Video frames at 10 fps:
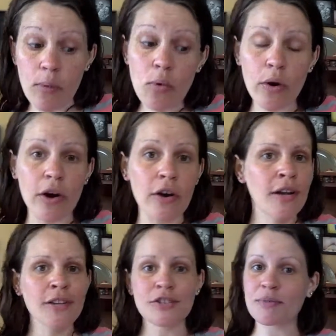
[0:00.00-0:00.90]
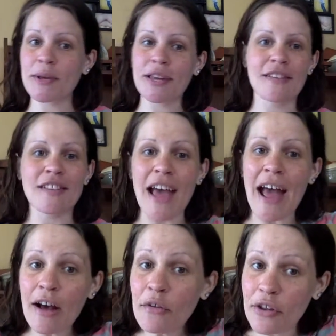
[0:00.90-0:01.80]
more, just because it's a
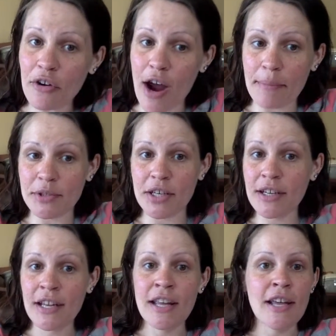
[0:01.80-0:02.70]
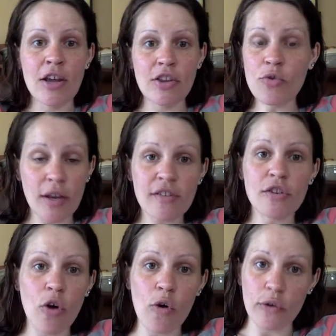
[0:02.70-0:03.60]
healthier option, you can
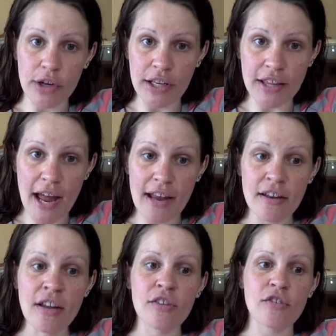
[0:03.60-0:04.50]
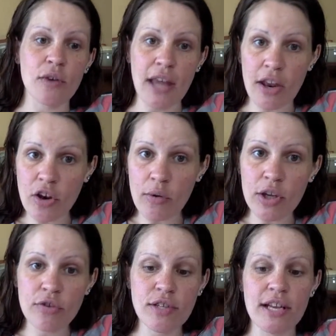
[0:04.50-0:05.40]
still overeat that. So again,
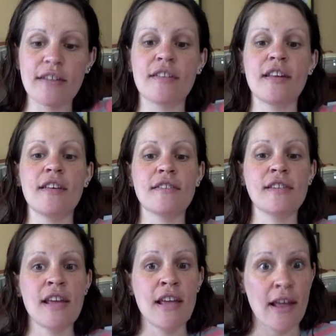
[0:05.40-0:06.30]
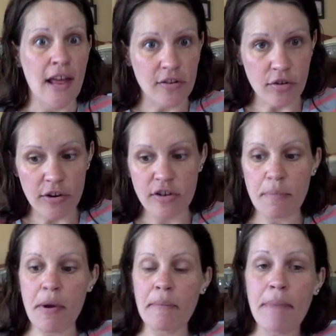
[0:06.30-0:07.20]
knowing your tendencies and starting
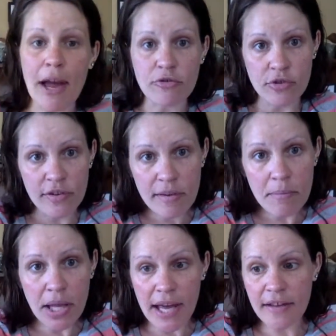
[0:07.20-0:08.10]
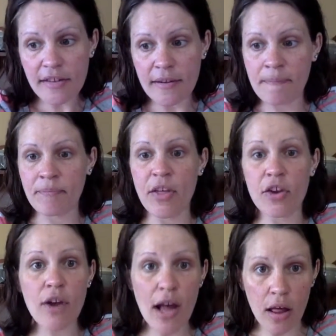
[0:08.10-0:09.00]
to put boundaries in place that
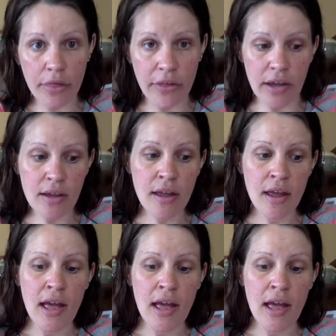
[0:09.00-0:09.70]
are healthy,